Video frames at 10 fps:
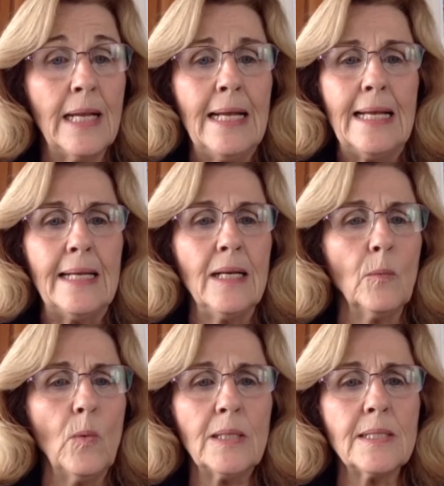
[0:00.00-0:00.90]
Yeah. And
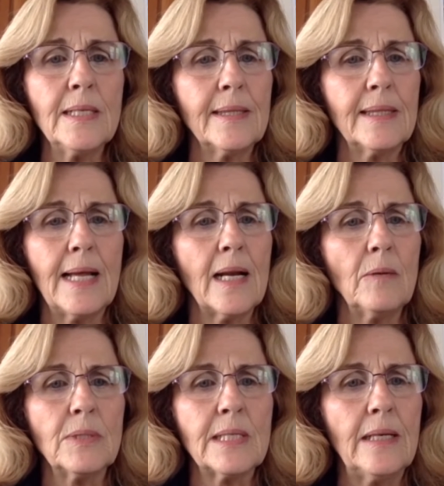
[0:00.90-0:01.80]
it wasn't that I
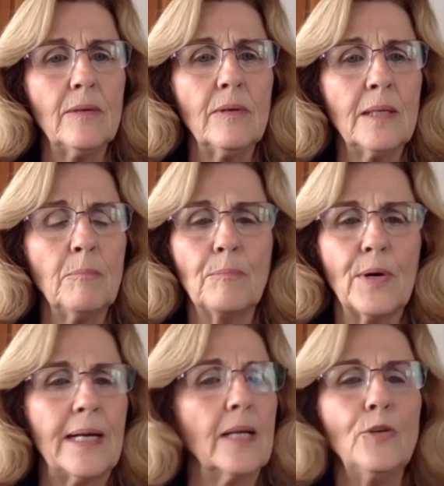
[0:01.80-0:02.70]
was hearing
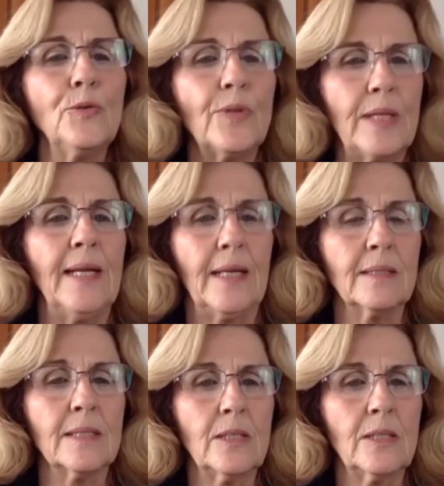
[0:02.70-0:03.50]
brand new things.